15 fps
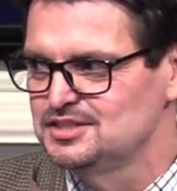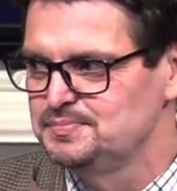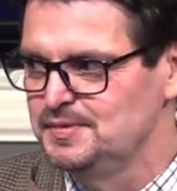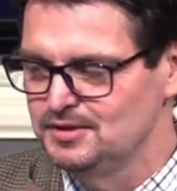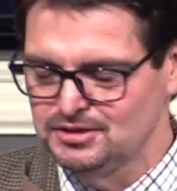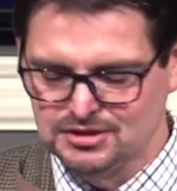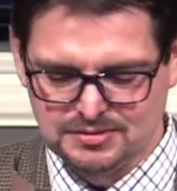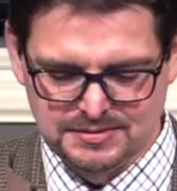
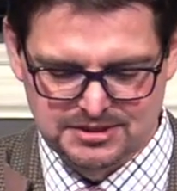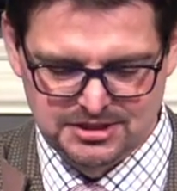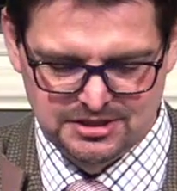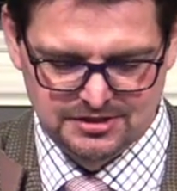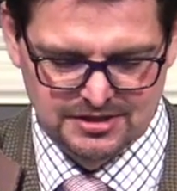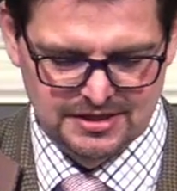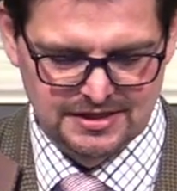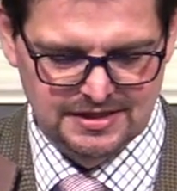Spiritual
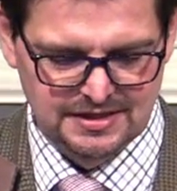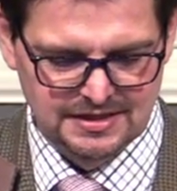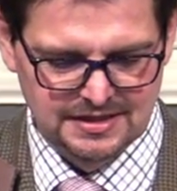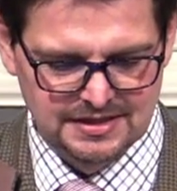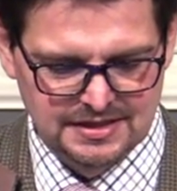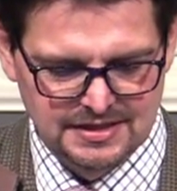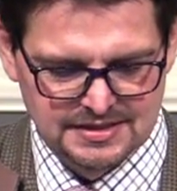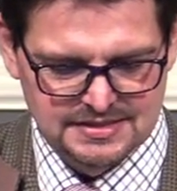
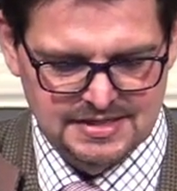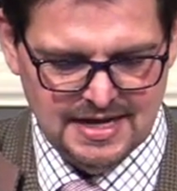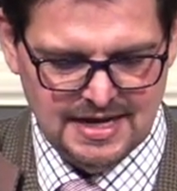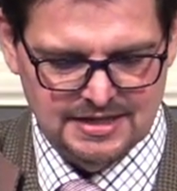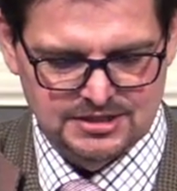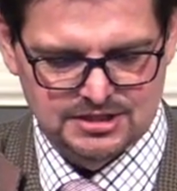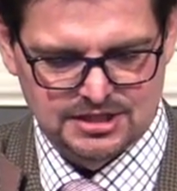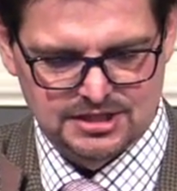maturity is
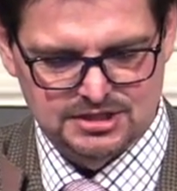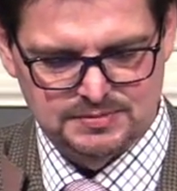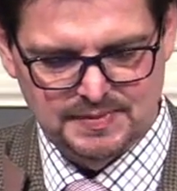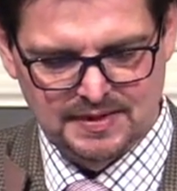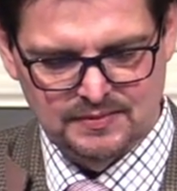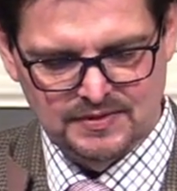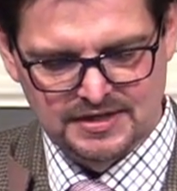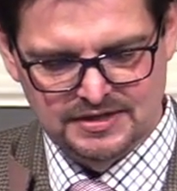not
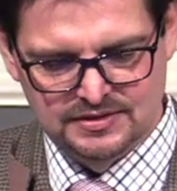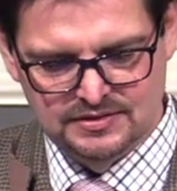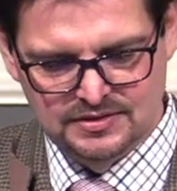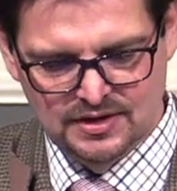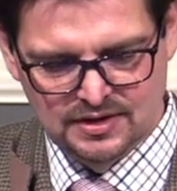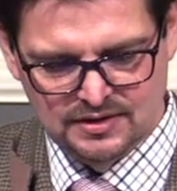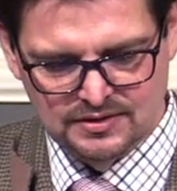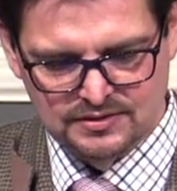judged by what you
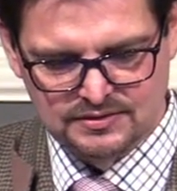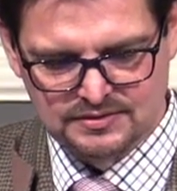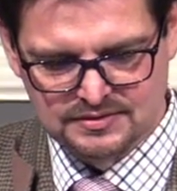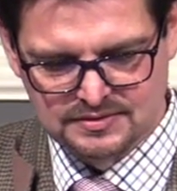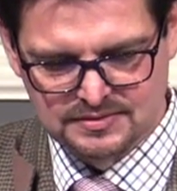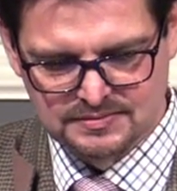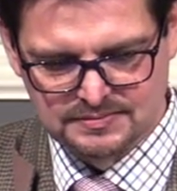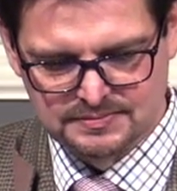know,
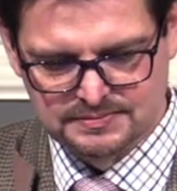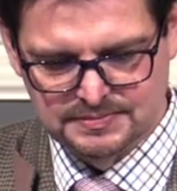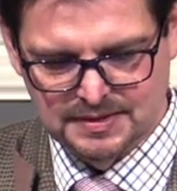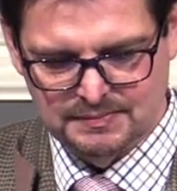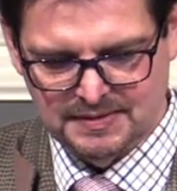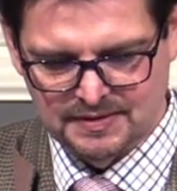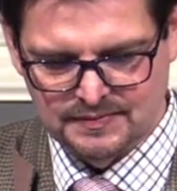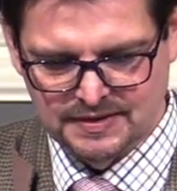
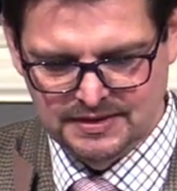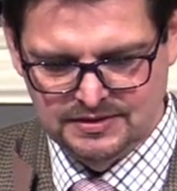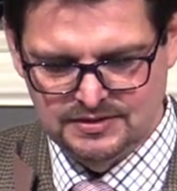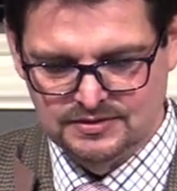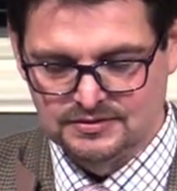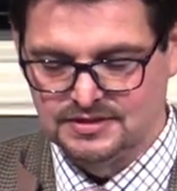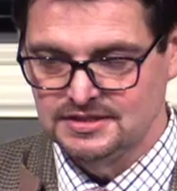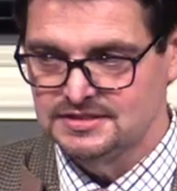but by what you
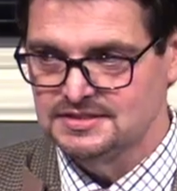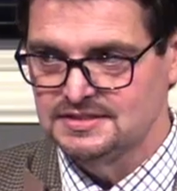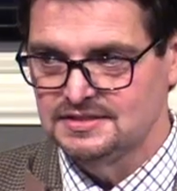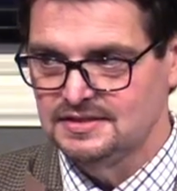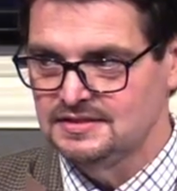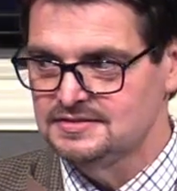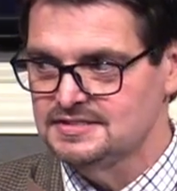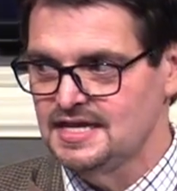do. Because
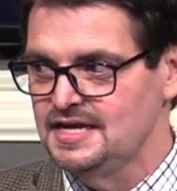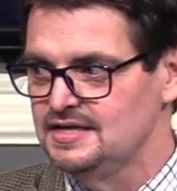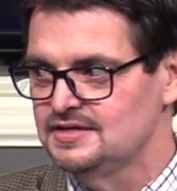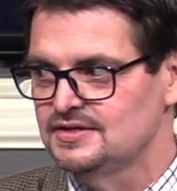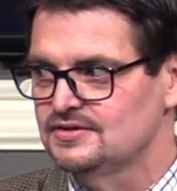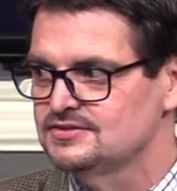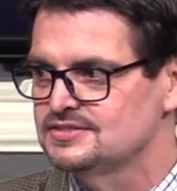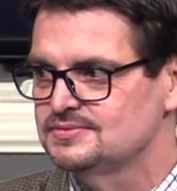
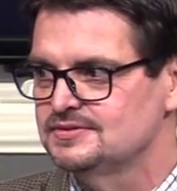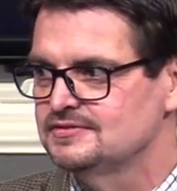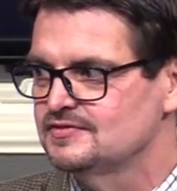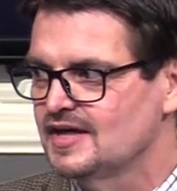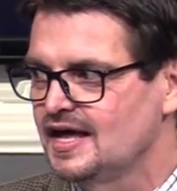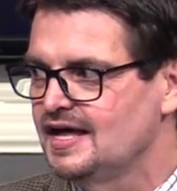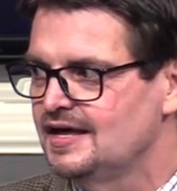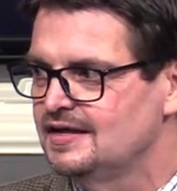Satan knows the Word
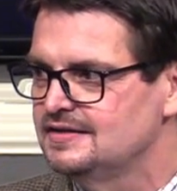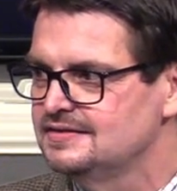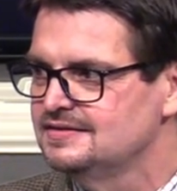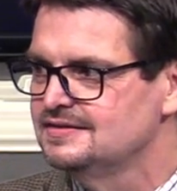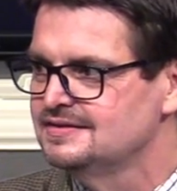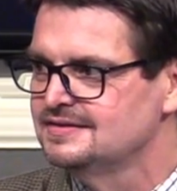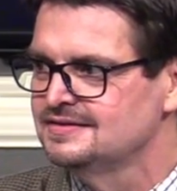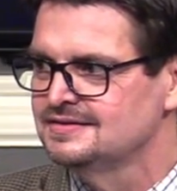of God.
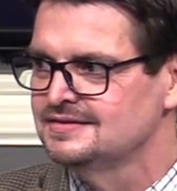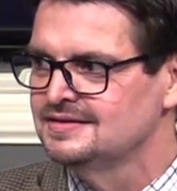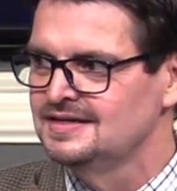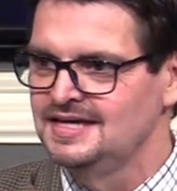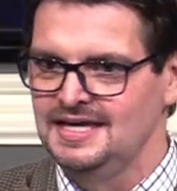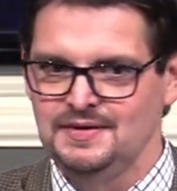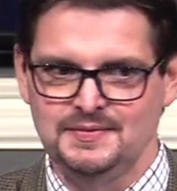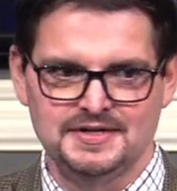
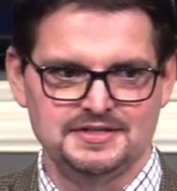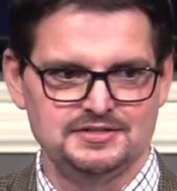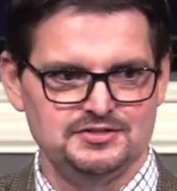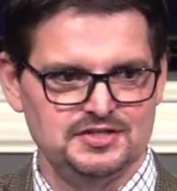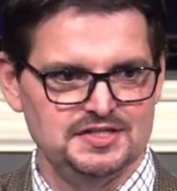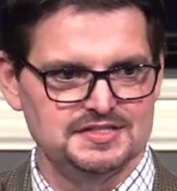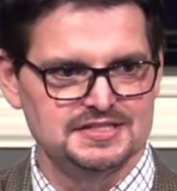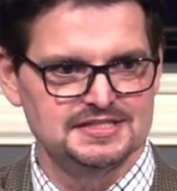He went to
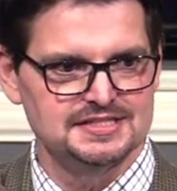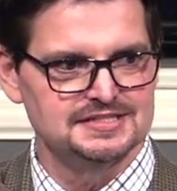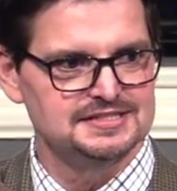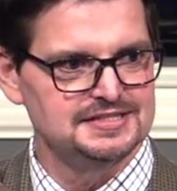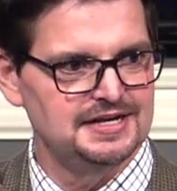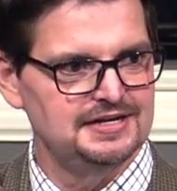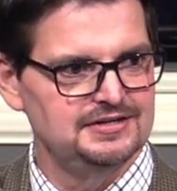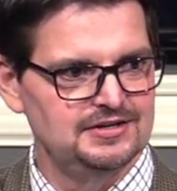Jesus and
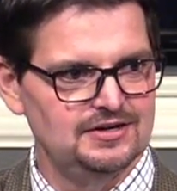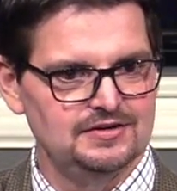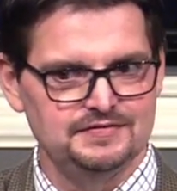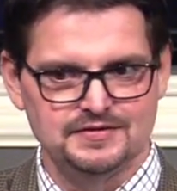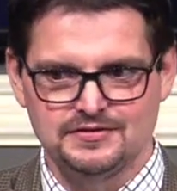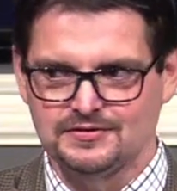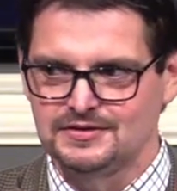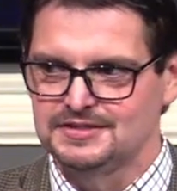said, You know,
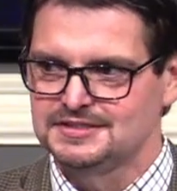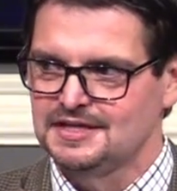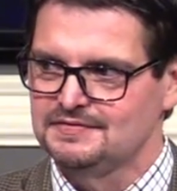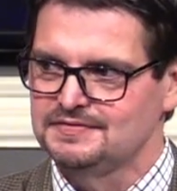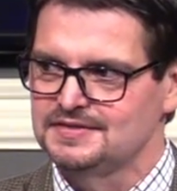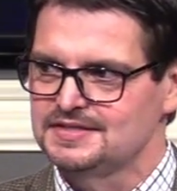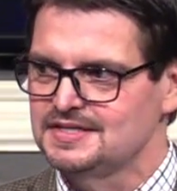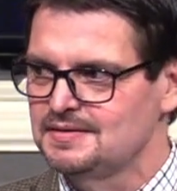if you throw
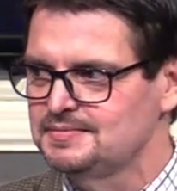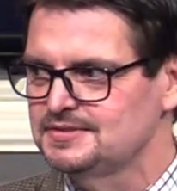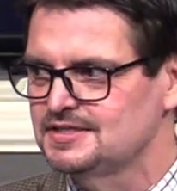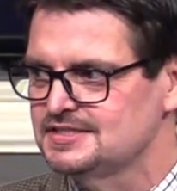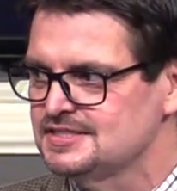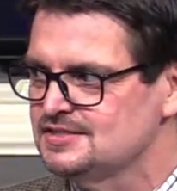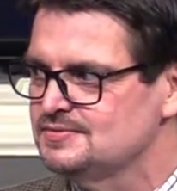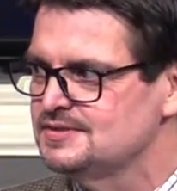yourself from the temple,
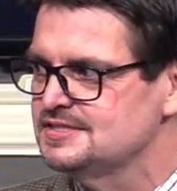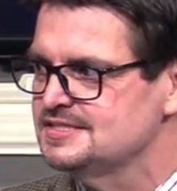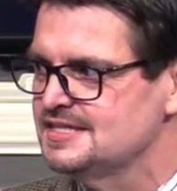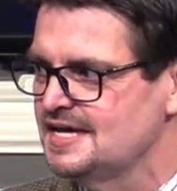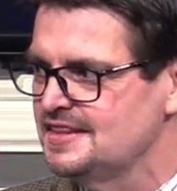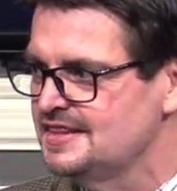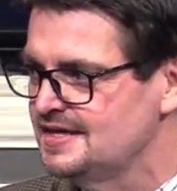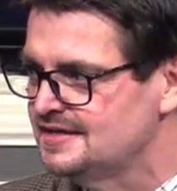doesn't the Word
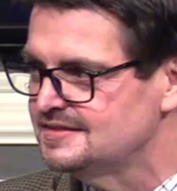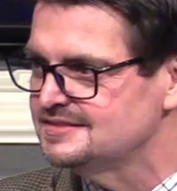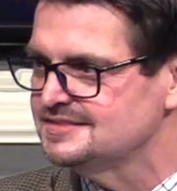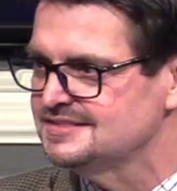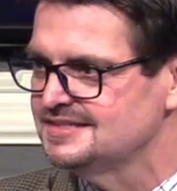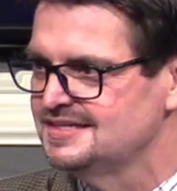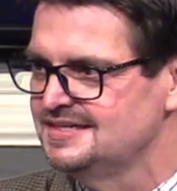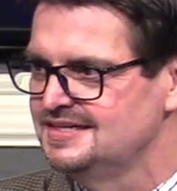say
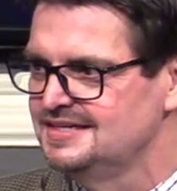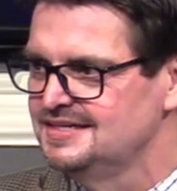this?